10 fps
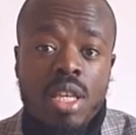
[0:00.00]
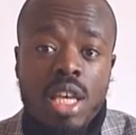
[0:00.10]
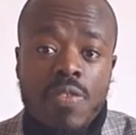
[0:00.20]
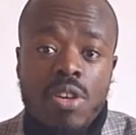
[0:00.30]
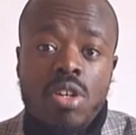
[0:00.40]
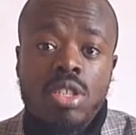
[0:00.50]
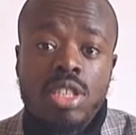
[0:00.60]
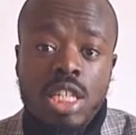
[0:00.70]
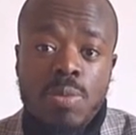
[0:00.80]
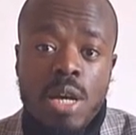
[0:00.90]
If it costs
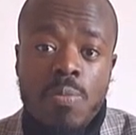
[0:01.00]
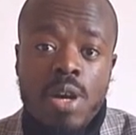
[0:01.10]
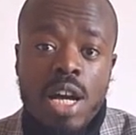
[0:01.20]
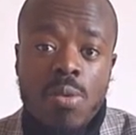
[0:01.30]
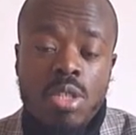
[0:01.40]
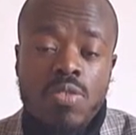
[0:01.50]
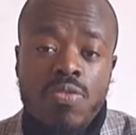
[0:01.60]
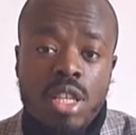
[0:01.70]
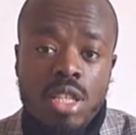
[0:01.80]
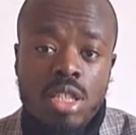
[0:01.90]
£6 per hour to
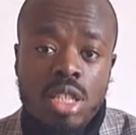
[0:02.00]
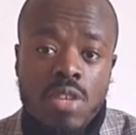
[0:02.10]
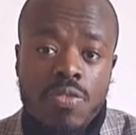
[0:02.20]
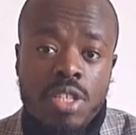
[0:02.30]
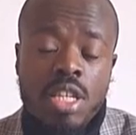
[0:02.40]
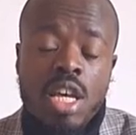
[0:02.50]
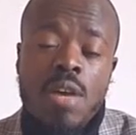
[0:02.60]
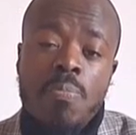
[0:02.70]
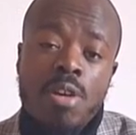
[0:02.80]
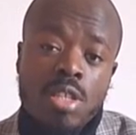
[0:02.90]
run the service,
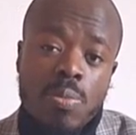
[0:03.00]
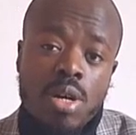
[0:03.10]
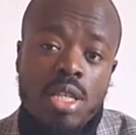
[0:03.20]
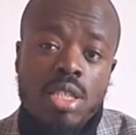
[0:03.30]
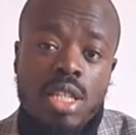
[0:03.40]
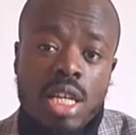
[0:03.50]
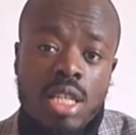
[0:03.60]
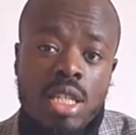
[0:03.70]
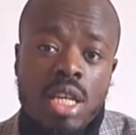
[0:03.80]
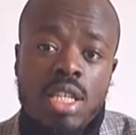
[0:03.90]
most people
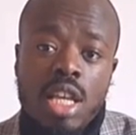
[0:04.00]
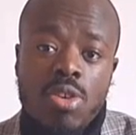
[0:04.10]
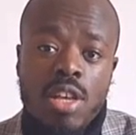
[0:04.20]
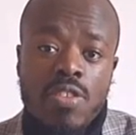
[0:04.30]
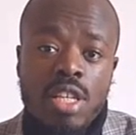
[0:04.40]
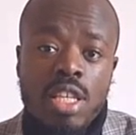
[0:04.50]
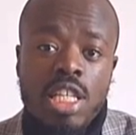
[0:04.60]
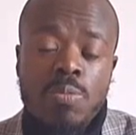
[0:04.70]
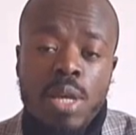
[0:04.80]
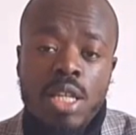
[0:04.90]
understand that you'd have to at
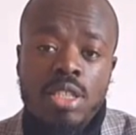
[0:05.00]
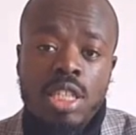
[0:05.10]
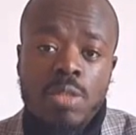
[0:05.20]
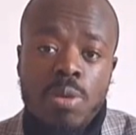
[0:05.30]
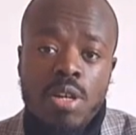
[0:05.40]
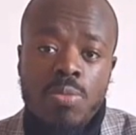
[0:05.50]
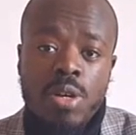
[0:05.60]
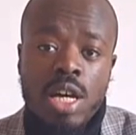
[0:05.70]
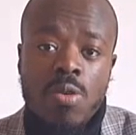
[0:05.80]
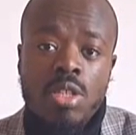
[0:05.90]
least pay £6 per
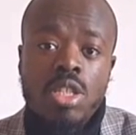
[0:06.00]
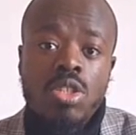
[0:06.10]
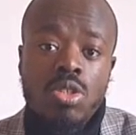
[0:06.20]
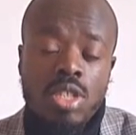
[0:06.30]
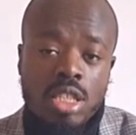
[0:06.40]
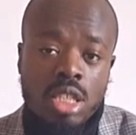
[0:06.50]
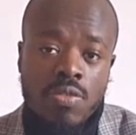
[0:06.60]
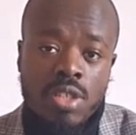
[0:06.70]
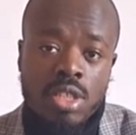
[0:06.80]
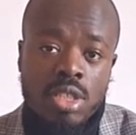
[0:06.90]
hour to use that
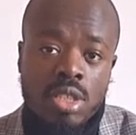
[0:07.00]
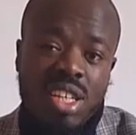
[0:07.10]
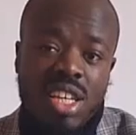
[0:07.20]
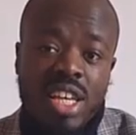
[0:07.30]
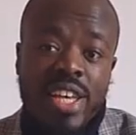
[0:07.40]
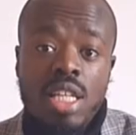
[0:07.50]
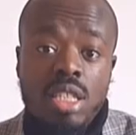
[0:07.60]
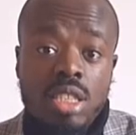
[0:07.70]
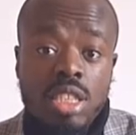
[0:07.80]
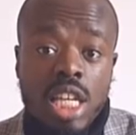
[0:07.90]
service. It's a
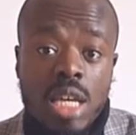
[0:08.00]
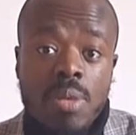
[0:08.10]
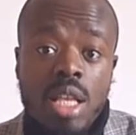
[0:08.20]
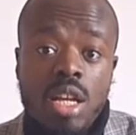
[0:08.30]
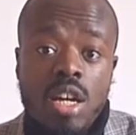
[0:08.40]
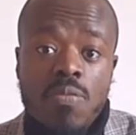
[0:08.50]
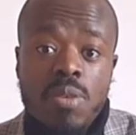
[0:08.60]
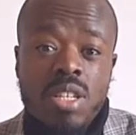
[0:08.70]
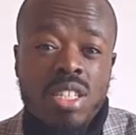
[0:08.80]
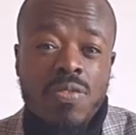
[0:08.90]
shame that the government
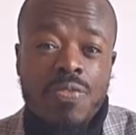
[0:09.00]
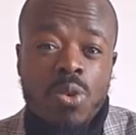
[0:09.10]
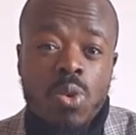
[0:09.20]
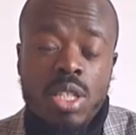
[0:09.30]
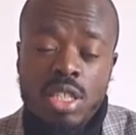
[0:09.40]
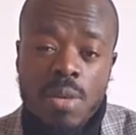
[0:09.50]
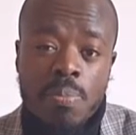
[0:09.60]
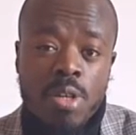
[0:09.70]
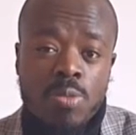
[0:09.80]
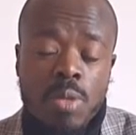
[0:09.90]
doesn't fall into that
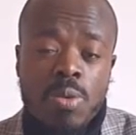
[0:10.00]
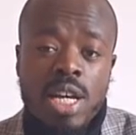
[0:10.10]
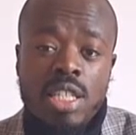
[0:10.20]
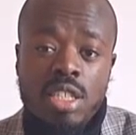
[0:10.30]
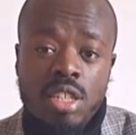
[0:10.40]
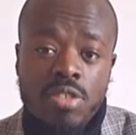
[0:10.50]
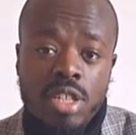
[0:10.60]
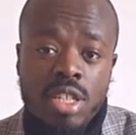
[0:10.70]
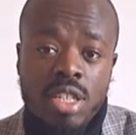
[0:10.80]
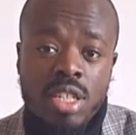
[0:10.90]
most people category,
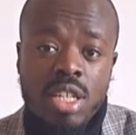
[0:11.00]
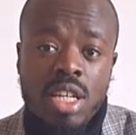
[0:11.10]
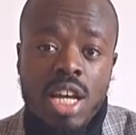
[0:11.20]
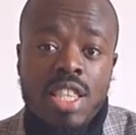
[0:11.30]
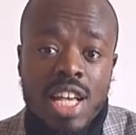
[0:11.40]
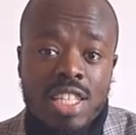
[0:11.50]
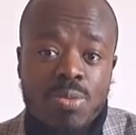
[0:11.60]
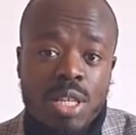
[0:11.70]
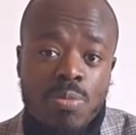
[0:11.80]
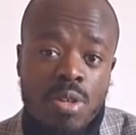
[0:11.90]
and that's
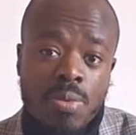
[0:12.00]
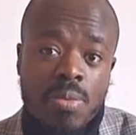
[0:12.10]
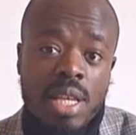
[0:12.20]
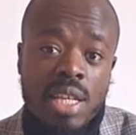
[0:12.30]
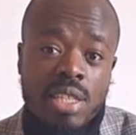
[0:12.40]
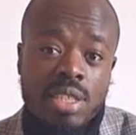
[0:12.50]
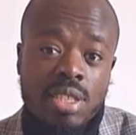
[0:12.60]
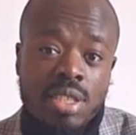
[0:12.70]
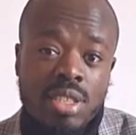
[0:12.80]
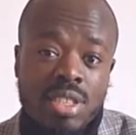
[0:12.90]
where the problem lies.
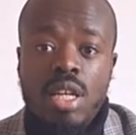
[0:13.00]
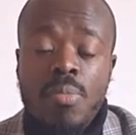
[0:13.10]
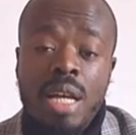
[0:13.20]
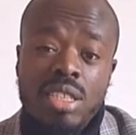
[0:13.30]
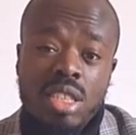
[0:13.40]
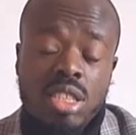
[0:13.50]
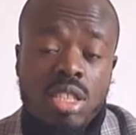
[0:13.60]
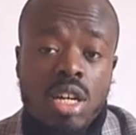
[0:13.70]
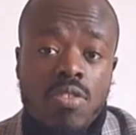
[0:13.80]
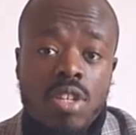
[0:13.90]
Imagine a
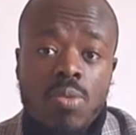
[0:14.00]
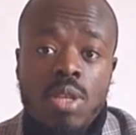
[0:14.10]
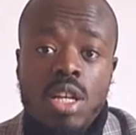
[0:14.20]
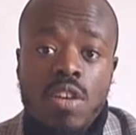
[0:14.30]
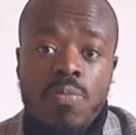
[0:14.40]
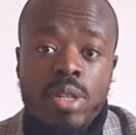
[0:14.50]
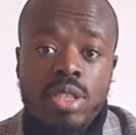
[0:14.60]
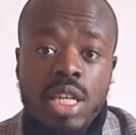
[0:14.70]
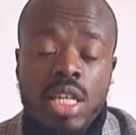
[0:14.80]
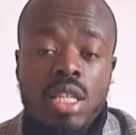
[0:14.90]
scenario where the government are
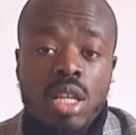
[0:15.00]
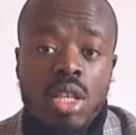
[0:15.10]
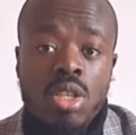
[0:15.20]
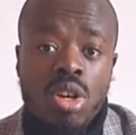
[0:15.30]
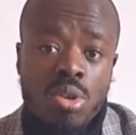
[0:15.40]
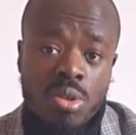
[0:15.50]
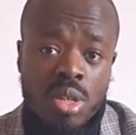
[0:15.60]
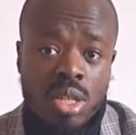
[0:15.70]
saying, no,